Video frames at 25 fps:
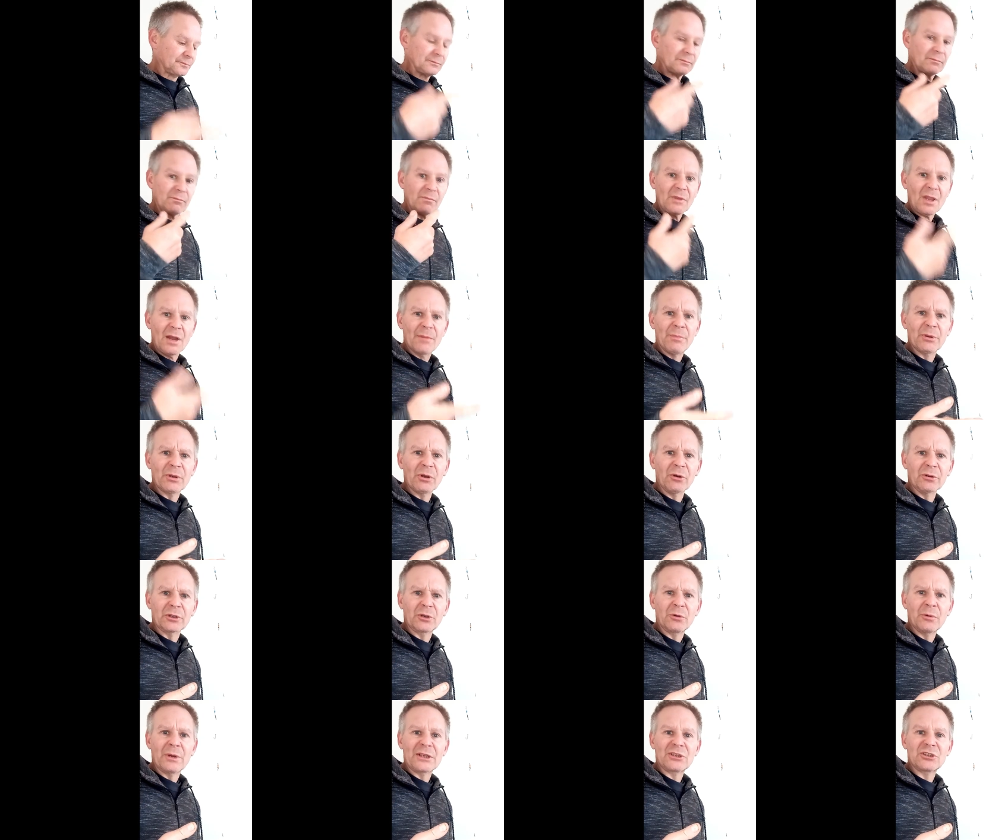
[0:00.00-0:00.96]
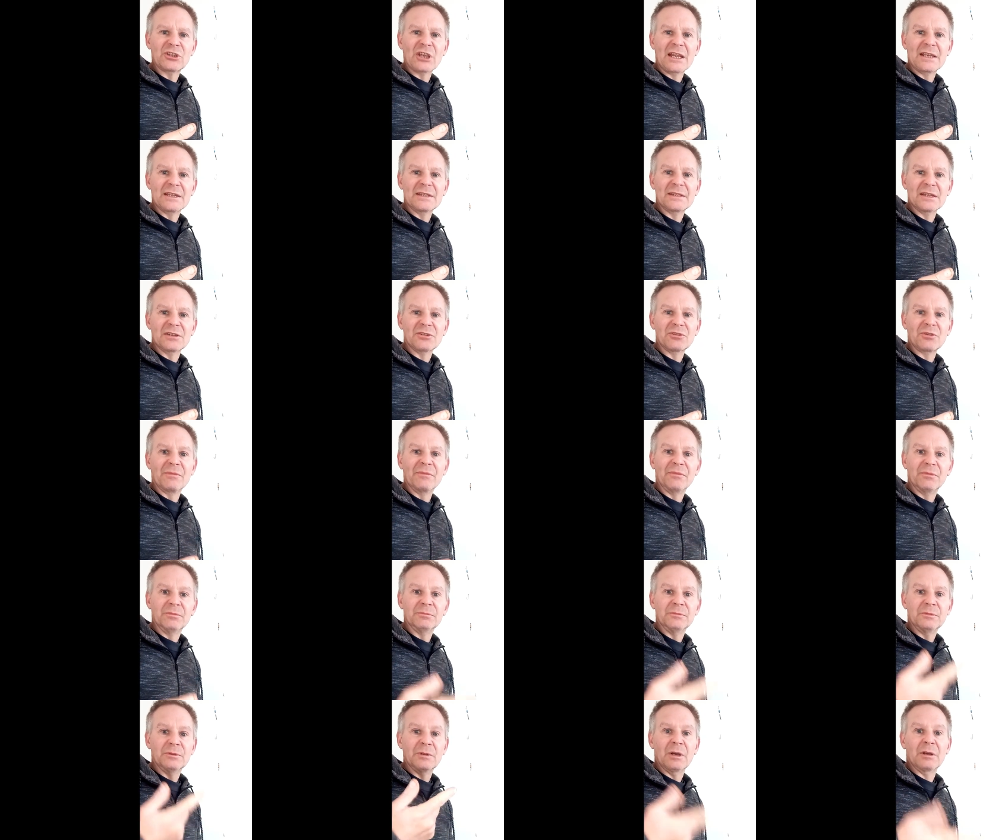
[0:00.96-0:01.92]
I put it on a quick change system
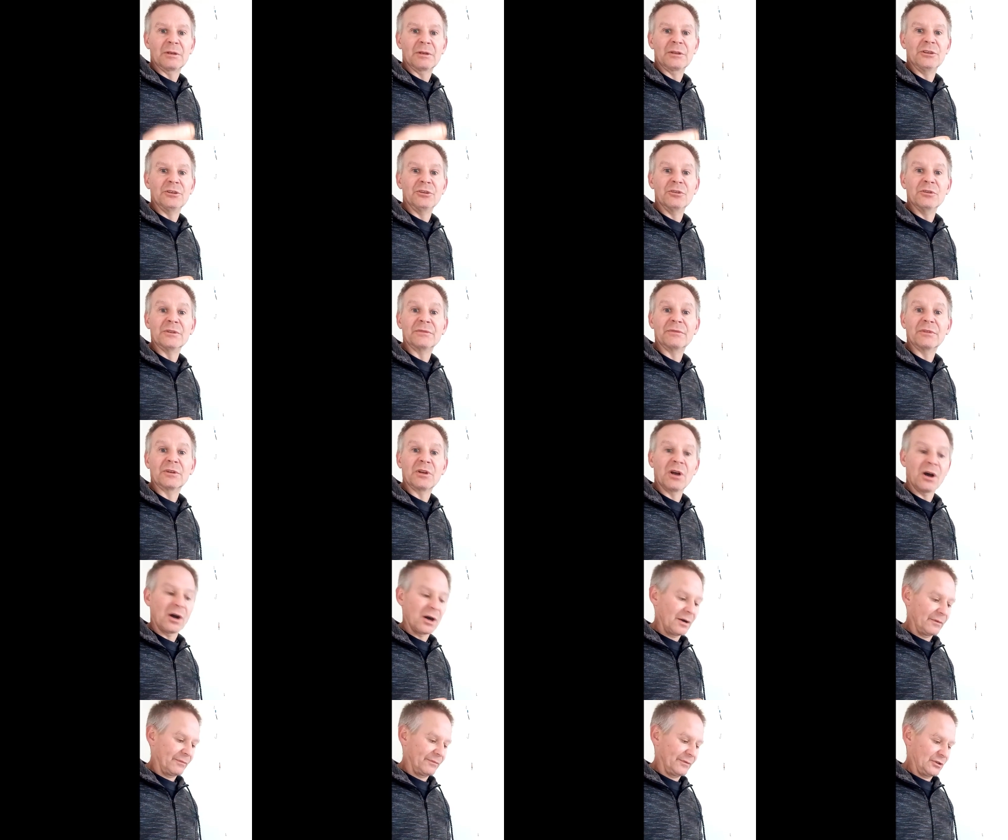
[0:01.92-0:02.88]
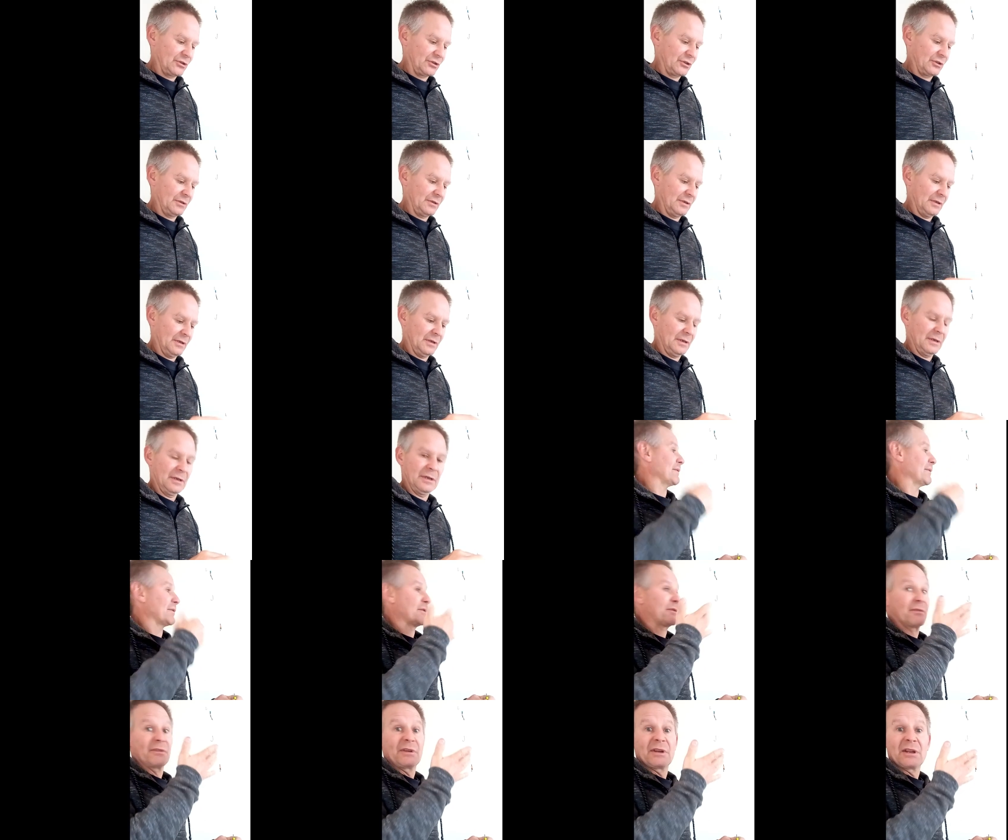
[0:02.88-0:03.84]
like you use for carp fishing.
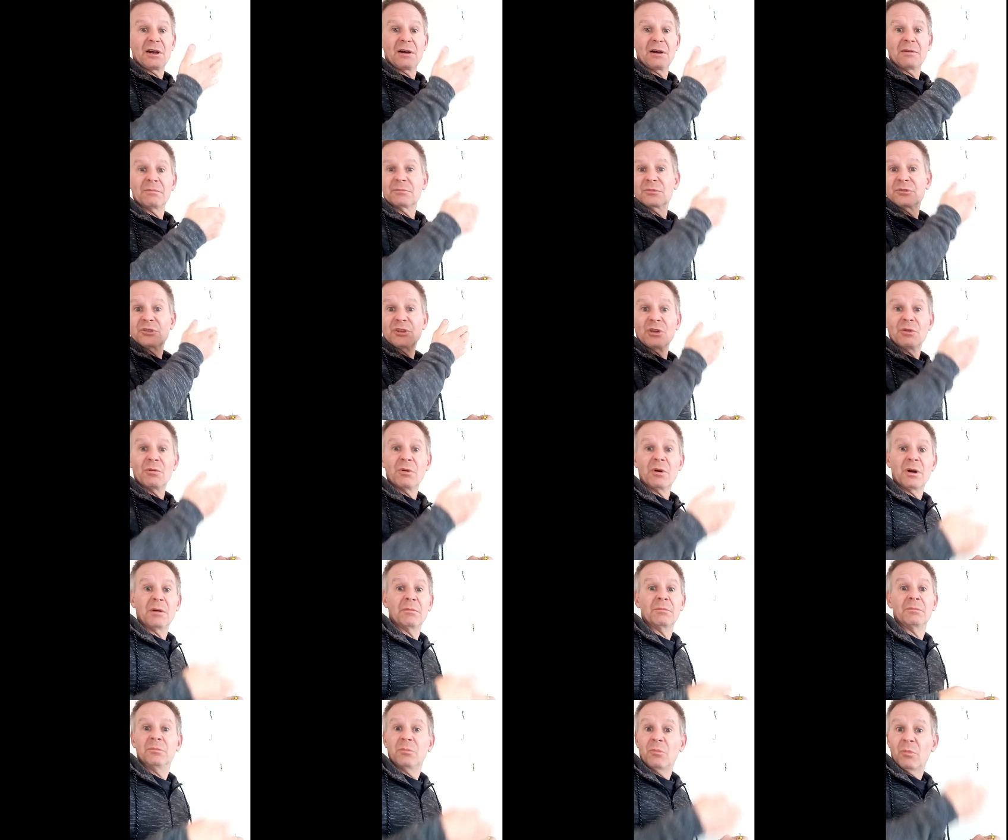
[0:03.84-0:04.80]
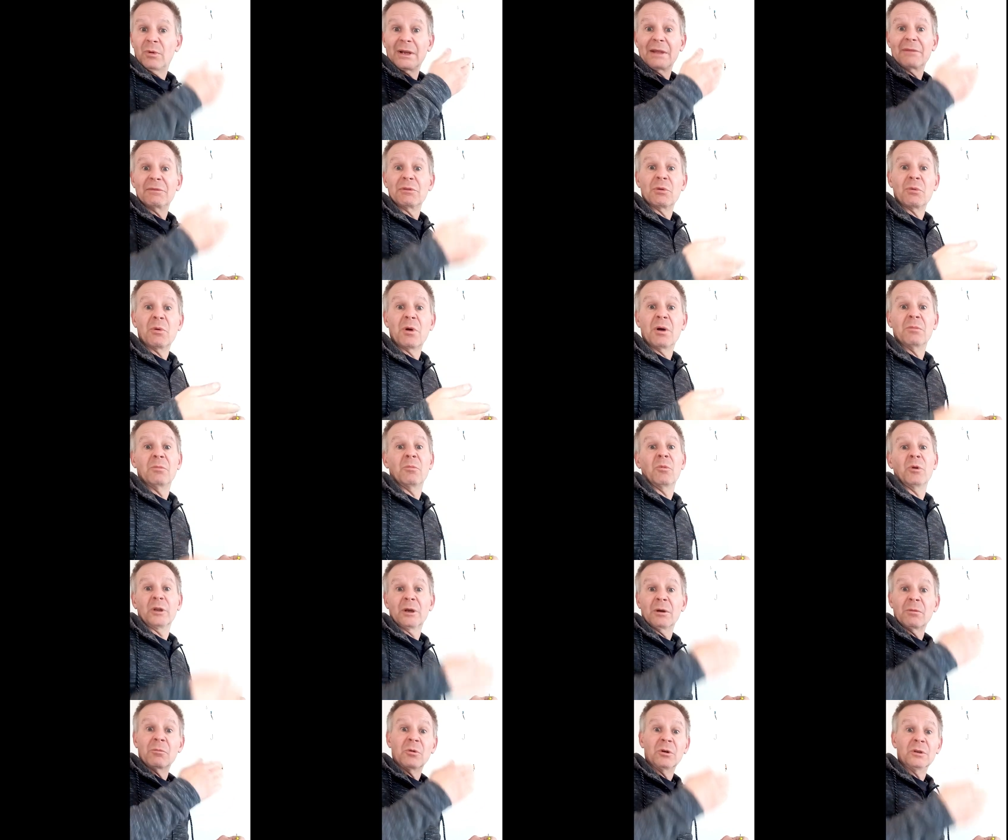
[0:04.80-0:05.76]
Three up, two up, whatever you want. One
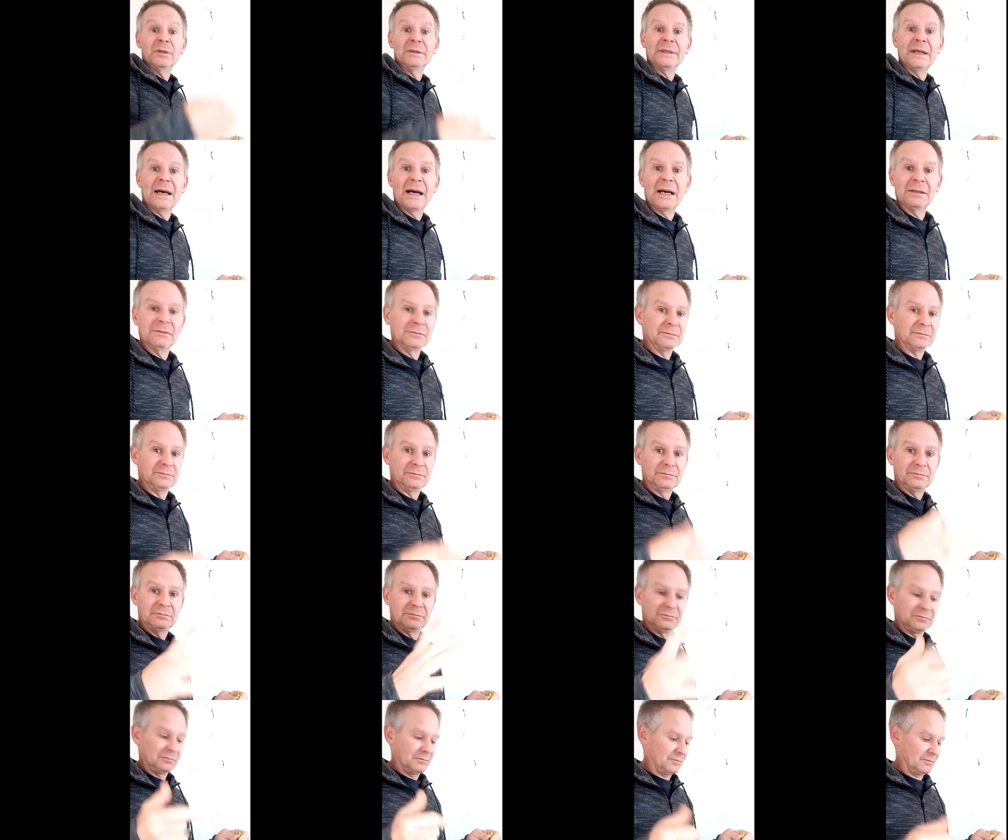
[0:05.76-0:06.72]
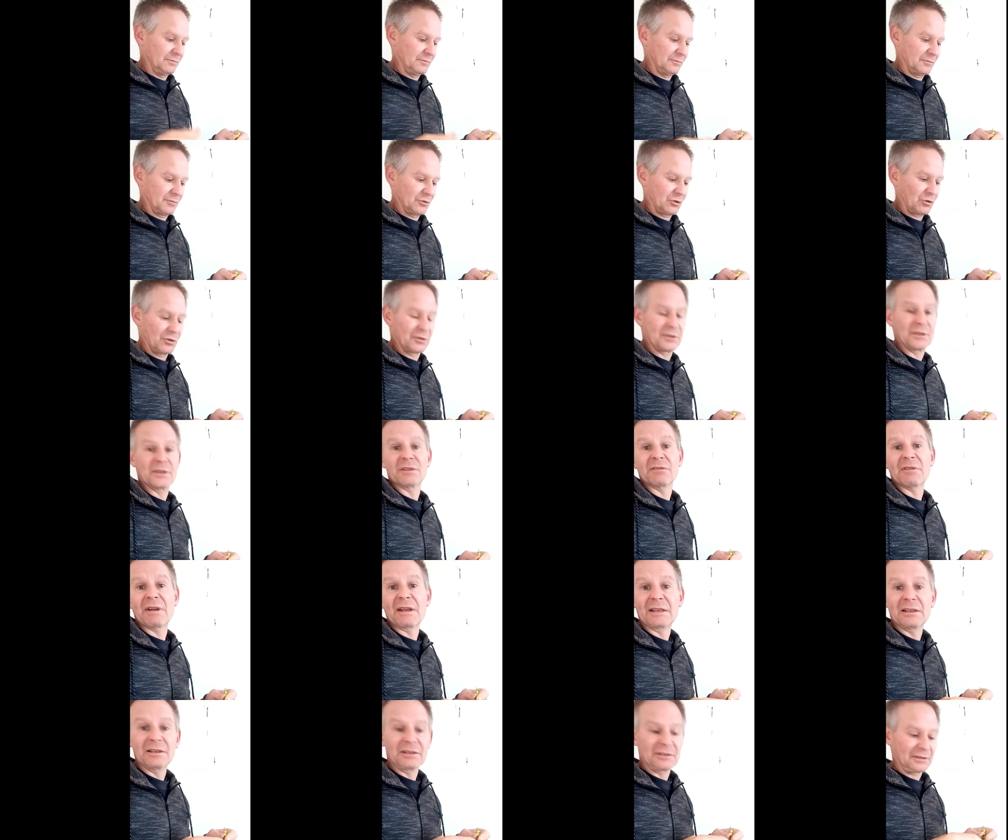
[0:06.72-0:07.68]
up, one down. Choices are
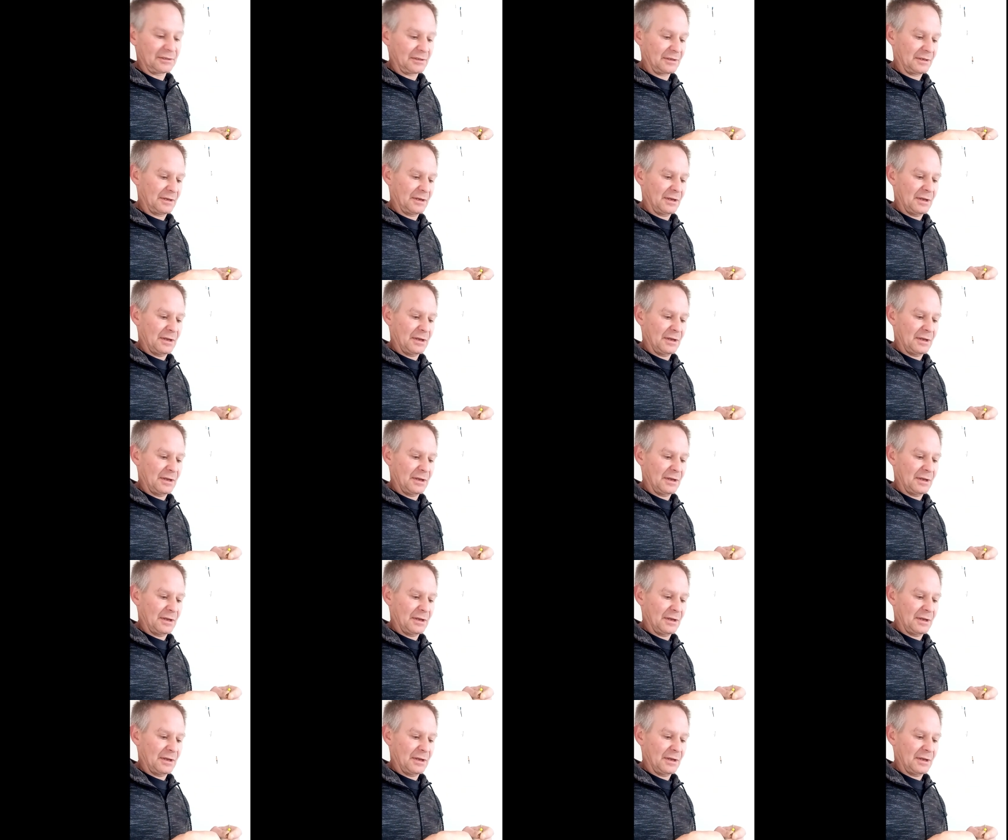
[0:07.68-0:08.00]
endless.